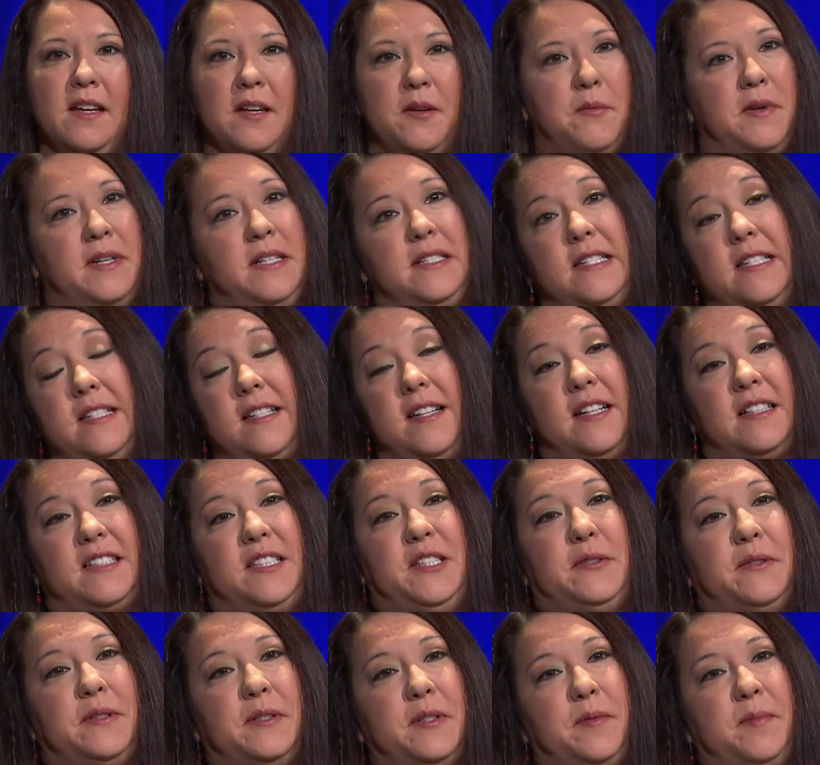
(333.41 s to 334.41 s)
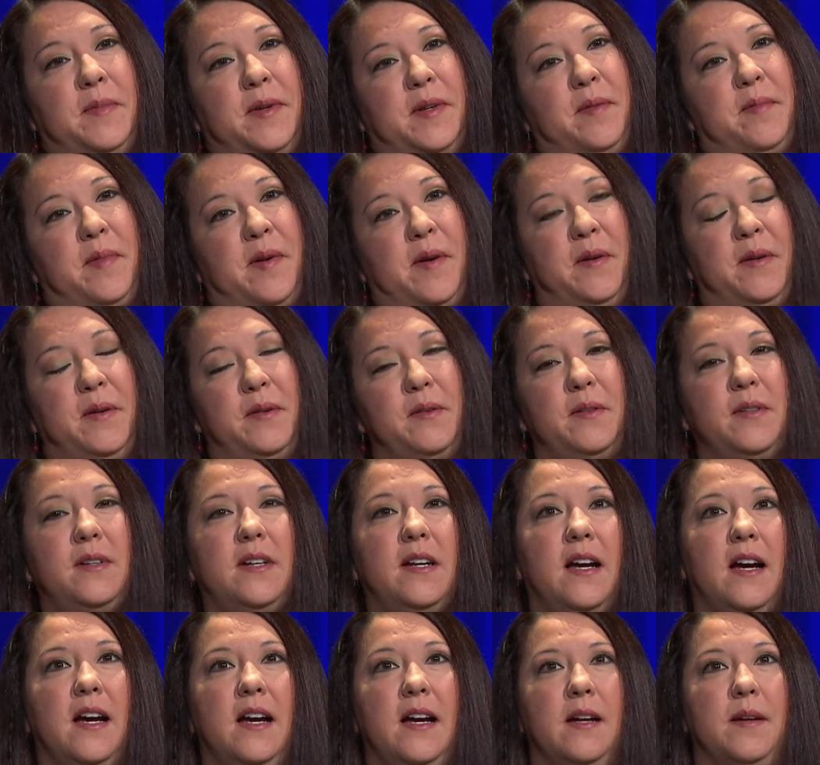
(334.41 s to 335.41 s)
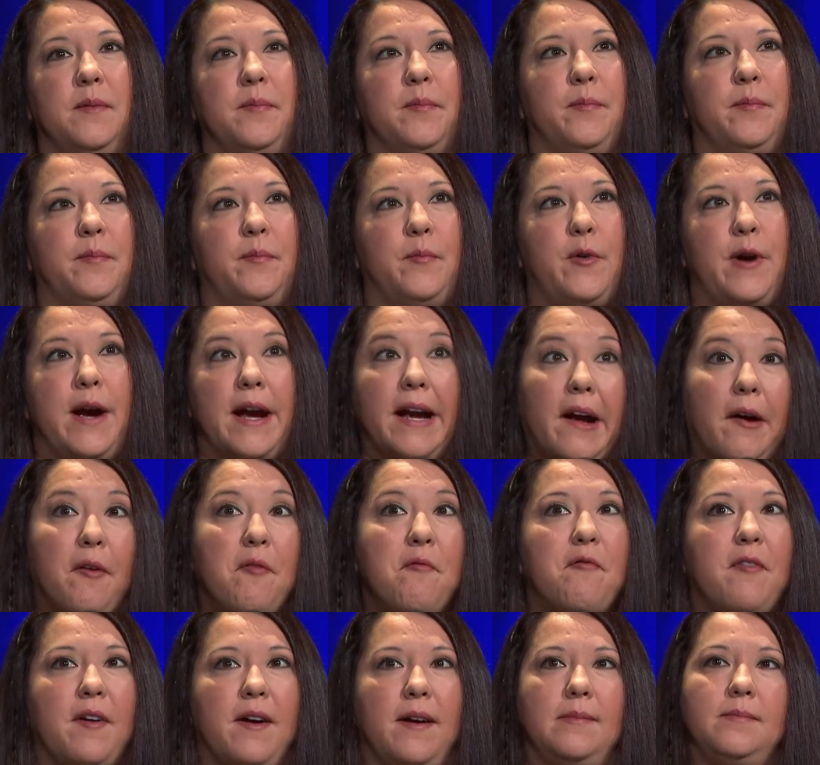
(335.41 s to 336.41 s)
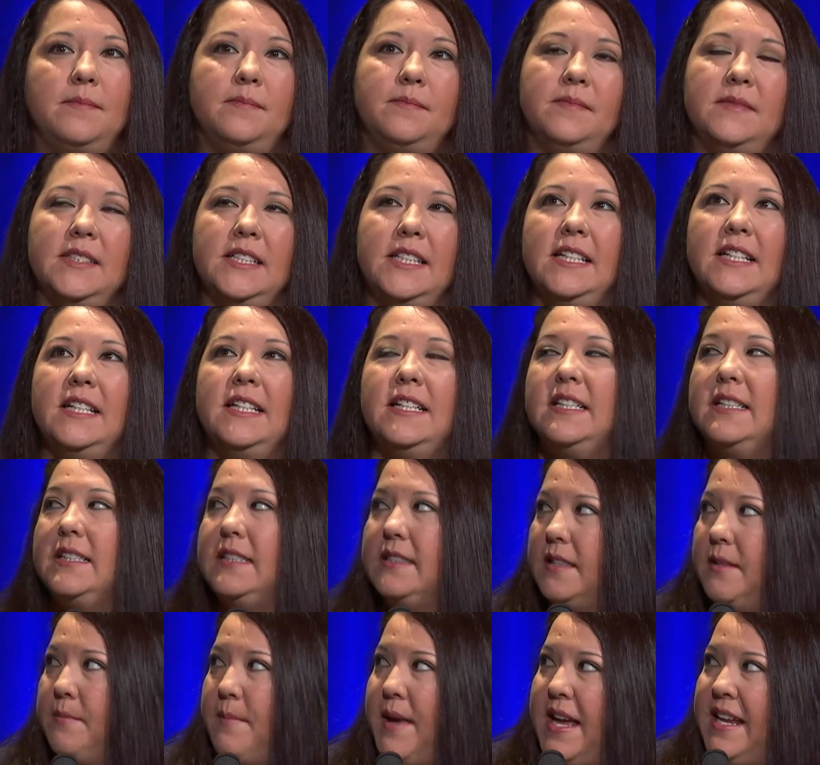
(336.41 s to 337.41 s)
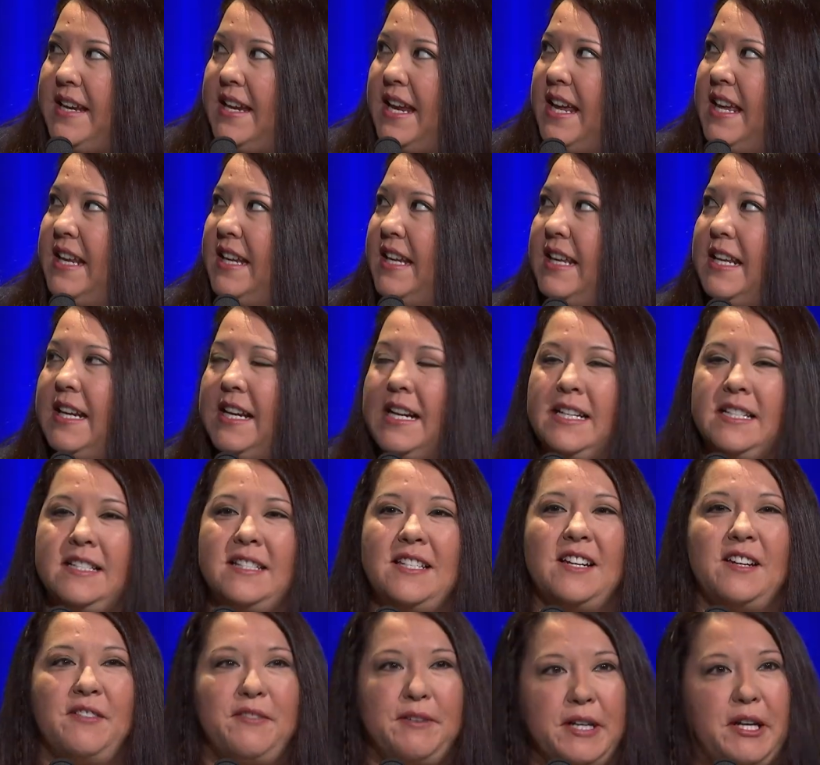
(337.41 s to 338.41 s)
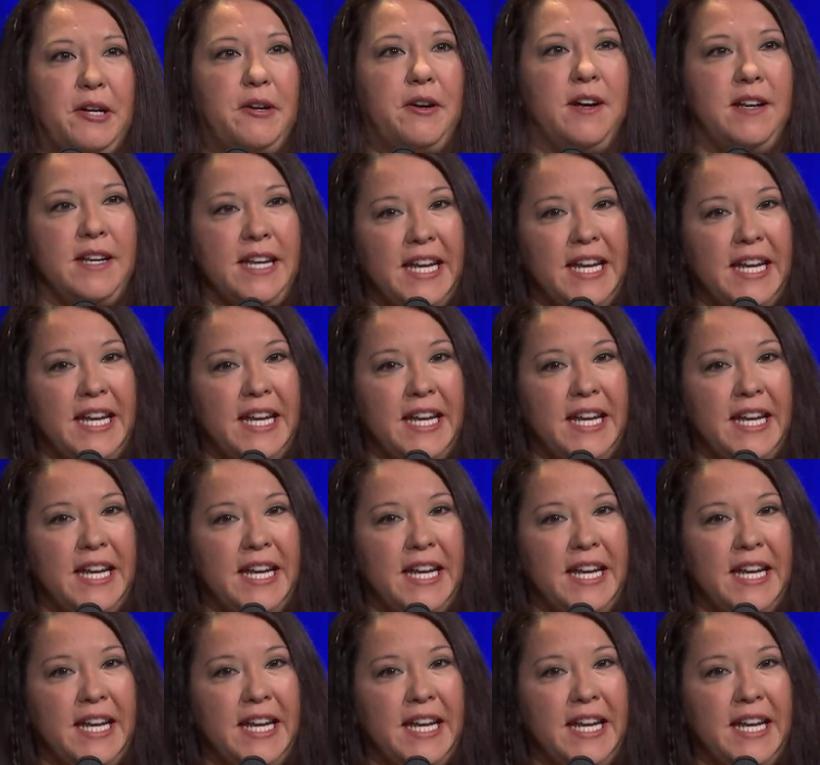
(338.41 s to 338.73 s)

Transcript: wanted to talk to you a little bit about um, where I come from, the Mandan, Hiradza, Rikra